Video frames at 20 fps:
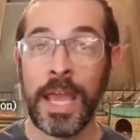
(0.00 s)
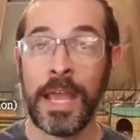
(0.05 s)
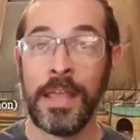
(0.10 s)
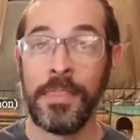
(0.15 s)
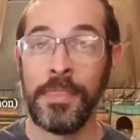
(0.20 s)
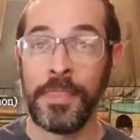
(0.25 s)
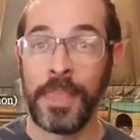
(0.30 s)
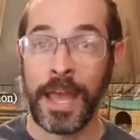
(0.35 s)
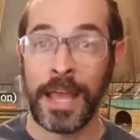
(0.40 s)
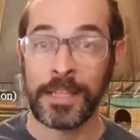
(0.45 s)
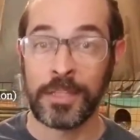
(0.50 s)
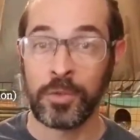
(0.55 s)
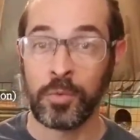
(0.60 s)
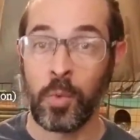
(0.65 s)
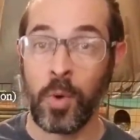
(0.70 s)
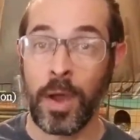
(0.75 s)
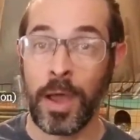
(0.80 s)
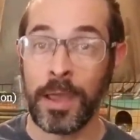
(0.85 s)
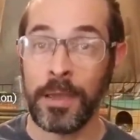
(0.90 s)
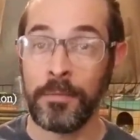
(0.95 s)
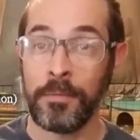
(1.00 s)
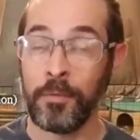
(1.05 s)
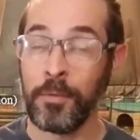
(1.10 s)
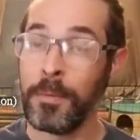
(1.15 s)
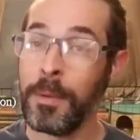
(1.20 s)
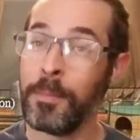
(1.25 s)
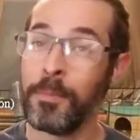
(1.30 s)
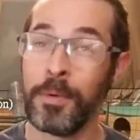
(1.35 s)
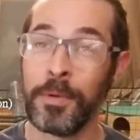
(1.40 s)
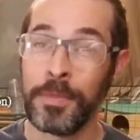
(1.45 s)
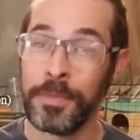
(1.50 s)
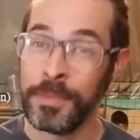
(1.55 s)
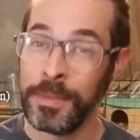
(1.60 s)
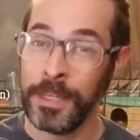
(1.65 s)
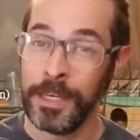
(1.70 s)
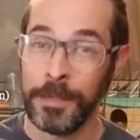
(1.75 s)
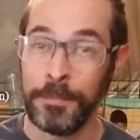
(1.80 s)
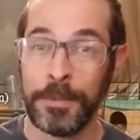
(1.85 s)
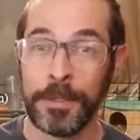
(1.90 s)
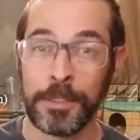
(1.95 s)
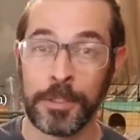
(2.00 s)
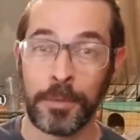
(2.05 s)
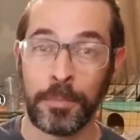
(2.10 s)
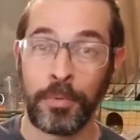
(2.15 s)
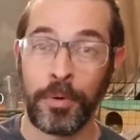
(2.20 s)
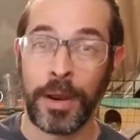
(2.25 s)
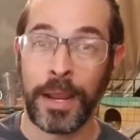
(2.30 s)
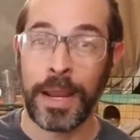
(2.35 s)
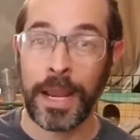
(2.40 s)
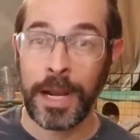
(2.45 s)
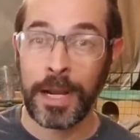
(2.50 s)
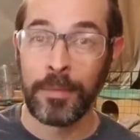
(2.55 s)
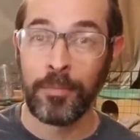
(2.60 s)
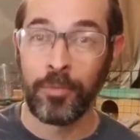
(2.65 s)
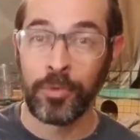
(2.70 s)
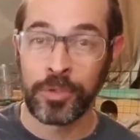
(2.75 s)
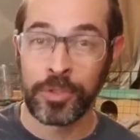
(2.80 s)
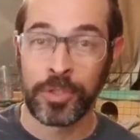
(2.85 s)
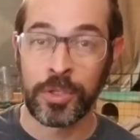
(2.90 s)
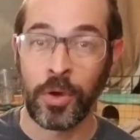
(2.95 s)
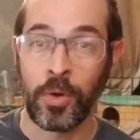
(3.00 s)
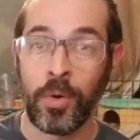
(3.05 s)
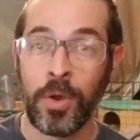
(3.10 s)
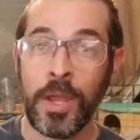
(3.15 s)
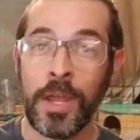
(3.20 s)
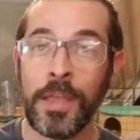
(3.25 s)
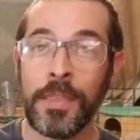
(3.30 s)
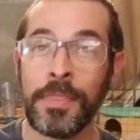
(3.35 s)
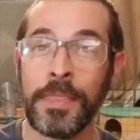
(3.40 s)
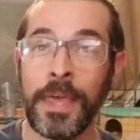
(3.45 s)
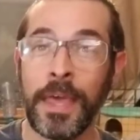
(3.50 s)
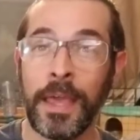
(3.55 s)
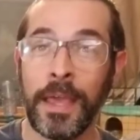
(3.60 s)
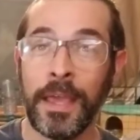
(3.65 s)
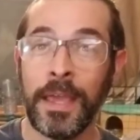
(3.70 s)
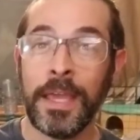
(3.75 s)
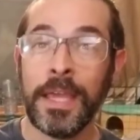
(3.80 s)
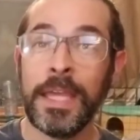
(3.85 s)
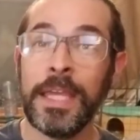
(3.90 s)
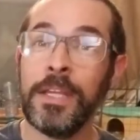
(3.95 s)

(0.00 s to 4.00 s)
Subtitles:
and that's why, remember, guinea pigs are prey animals, so they,